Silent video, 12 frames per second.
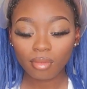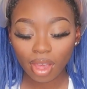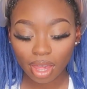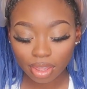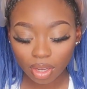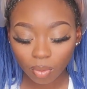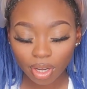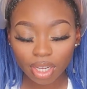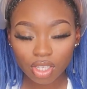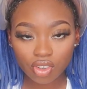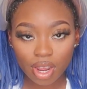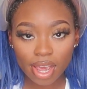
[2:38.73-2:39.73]
and then when
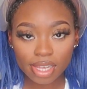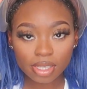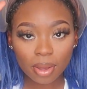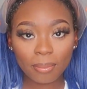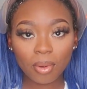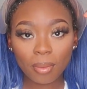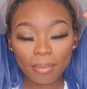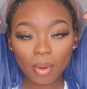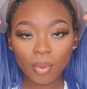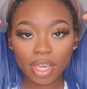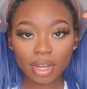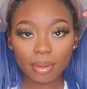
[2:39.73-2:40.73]
it dries, put my
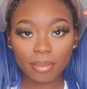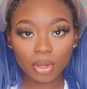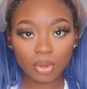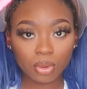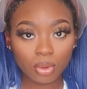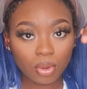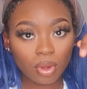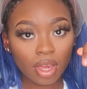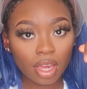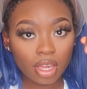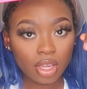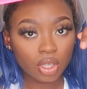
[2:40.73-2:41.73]
wig in the middle,
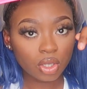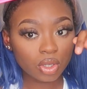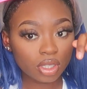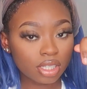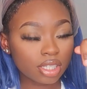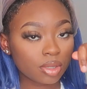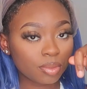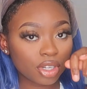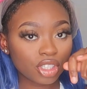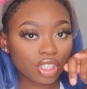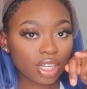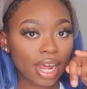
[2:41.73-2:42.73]
use this
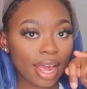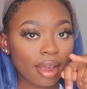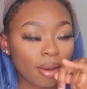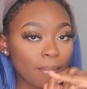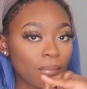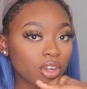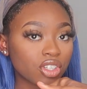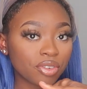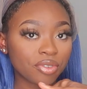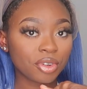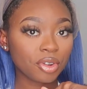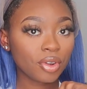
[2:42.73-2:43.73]
brush to like brush
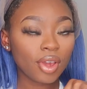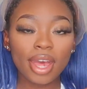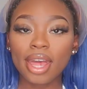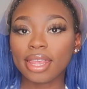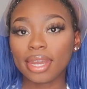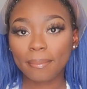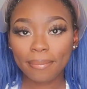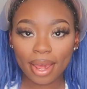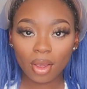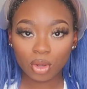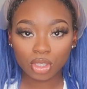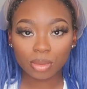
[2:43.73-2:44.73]
it through, then
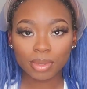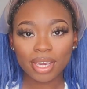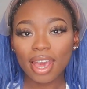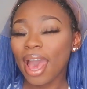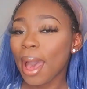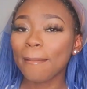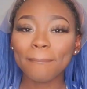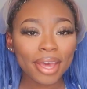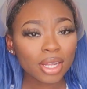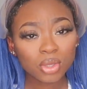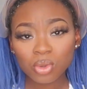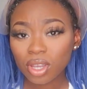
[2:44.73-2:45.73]
apply got to be. I'm
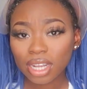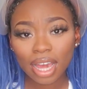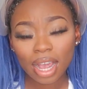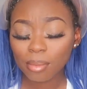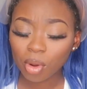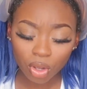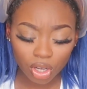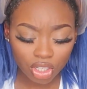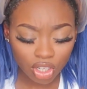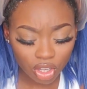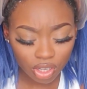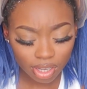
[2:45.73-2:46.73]
bare talking like I'm not gonna
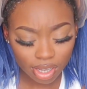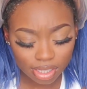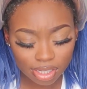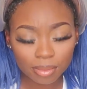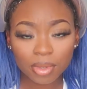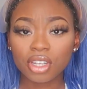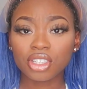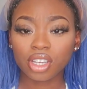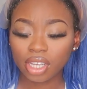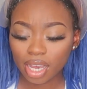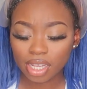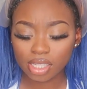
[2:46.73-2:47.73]
show you guys. I'm gonna show
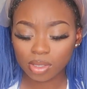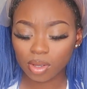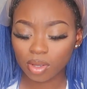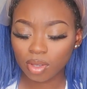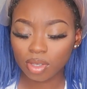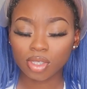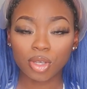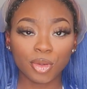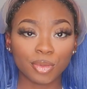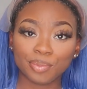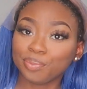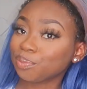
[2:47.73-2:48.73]
you guys as well,
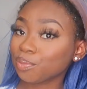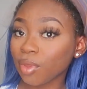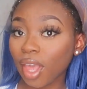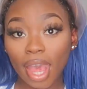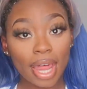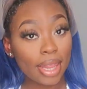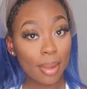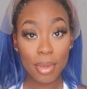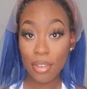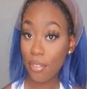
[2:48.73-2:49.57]
so let me